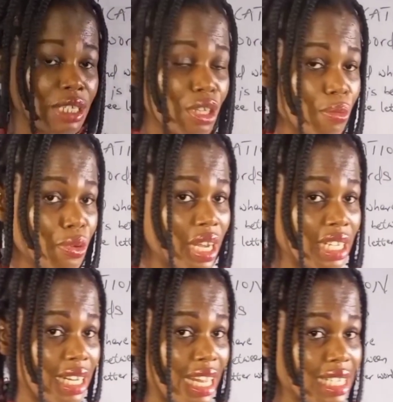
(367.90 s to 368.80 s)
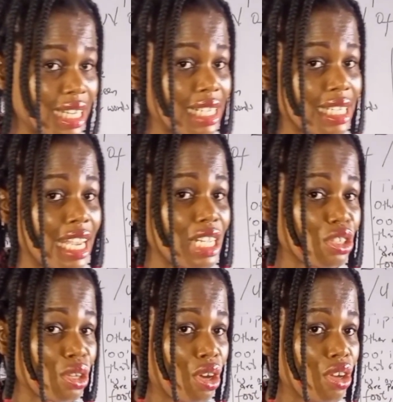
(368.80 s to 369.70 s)
a w and the last letter is
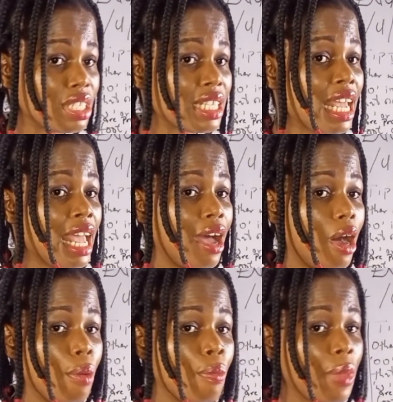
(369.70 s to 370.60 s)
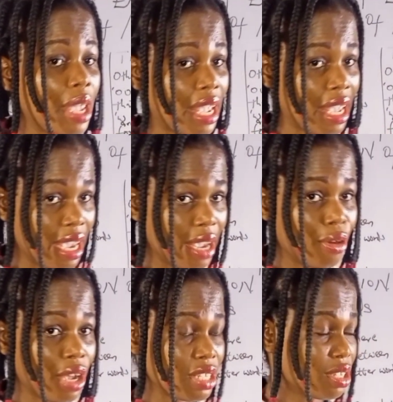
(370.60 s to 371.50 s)
not k.
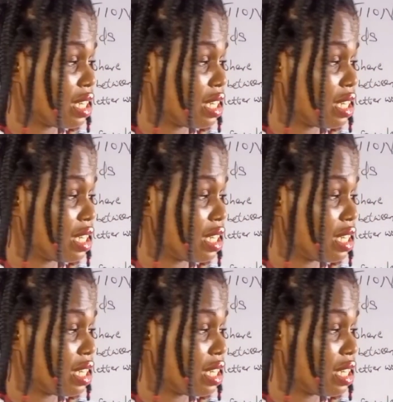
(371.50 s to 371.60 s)
Okay, it's